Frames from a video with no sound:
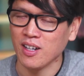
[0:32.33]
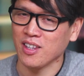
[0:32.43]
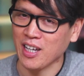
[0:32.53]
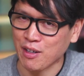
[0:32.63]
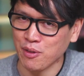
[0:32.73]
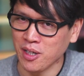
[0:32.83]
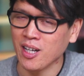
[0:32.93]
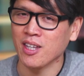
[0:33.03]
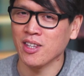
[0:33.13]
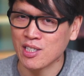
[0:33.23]
Thankfully,
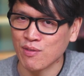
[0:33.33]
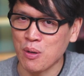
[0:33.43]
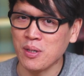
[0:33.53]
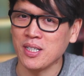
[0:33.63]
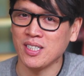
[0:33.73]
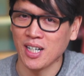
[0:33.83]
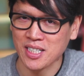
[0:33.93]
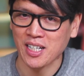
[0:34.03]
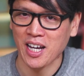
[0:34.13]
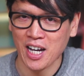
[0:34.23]
this phone
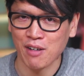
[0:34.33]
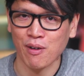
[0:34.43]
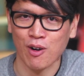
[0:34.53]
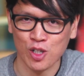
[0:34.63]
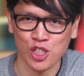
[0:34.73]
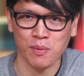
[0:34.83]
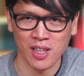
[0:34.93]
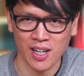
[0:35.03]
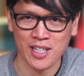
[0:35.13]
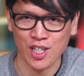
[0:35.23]
doesn't have R G B
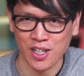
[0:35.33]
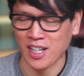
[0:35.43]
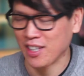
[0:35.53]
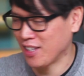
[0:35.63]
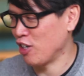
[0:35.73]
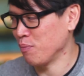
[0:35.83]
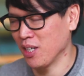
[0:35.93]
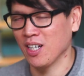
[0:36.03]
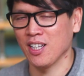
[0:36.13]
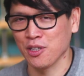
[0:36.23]
lights on it. I think that would
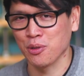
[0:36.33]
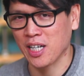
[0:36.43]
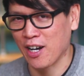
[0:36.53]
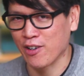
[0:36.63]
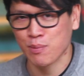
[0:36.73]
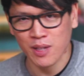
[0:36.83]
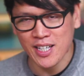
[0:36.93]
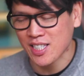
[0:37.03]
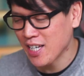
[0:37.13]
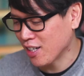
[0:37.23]
be a little garish. But
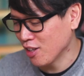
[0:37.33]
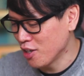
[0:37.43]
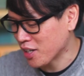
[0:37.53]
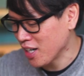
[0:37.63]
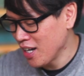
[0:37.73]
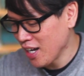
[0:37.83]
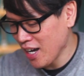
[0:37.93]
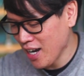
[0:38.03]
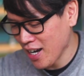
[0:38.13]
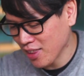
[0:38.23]
let's take a look
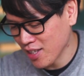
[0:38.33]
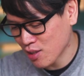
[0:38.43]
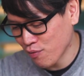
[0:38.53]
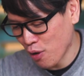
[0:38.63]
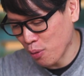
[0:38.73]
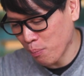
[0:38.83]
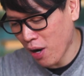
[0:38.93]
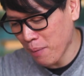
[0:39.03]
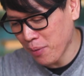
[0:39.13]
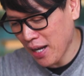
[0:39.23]
at this phone.
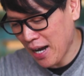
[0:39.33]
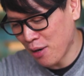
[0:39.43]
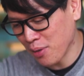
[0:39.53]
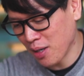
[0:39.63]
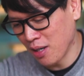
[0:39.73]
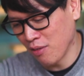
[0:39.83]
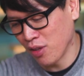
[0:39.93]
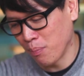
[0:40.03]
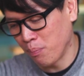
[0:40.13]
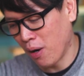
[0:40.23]
Pop it out of
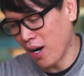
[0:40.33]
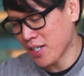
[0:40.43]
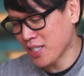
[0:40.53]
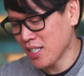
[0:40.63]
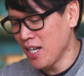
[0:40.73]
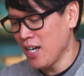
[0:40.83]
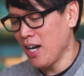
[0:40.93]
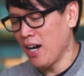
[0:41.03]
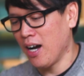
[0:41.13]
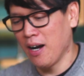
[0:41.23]
the box.
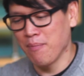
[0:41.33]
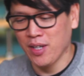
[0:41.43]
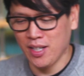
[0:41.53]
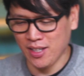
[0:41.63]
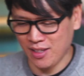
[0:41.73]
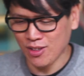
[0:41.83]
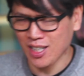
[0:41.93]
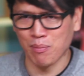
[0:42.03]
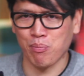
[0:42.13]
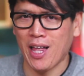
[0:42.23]
Um, it looks
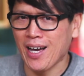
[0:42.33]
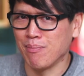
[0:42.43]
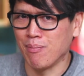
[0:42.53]
like a black